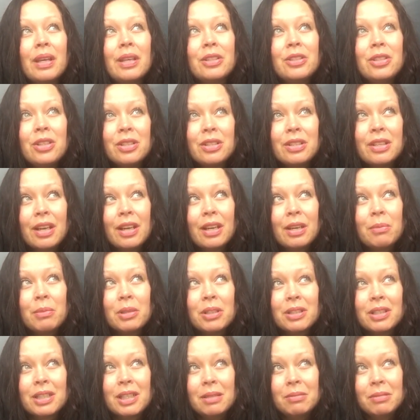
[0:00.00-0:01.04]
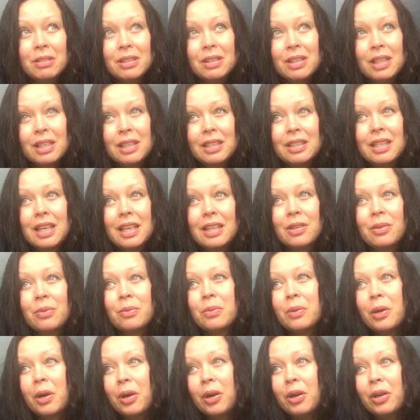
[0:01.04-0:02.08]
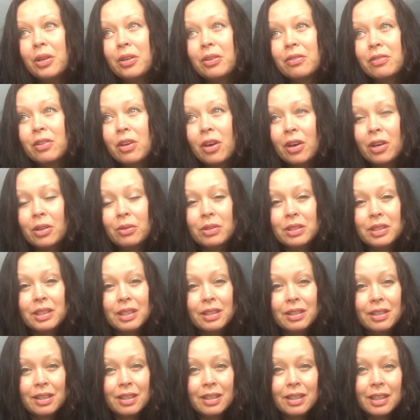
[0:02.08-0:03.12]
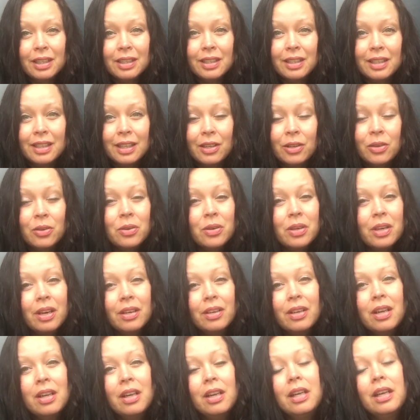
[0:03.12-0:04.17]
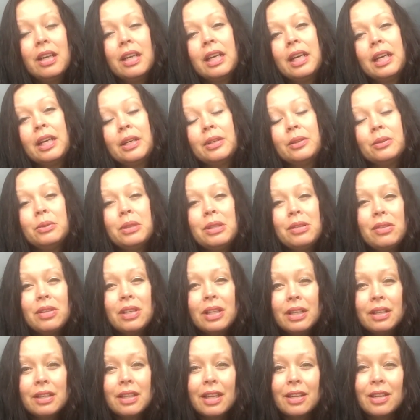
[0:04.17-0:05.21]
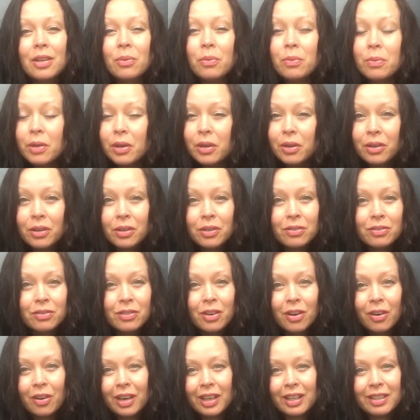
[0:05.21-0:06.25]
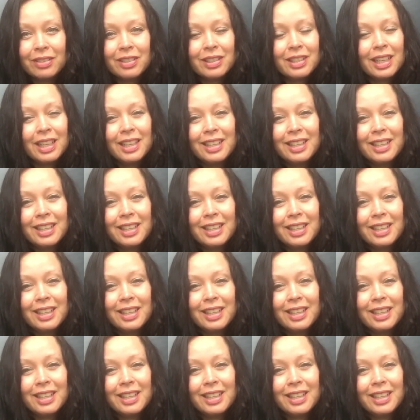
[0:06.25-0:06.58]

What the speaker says: Just like Muslims think that the word of God was incarnated in Quran, we think that the word of God was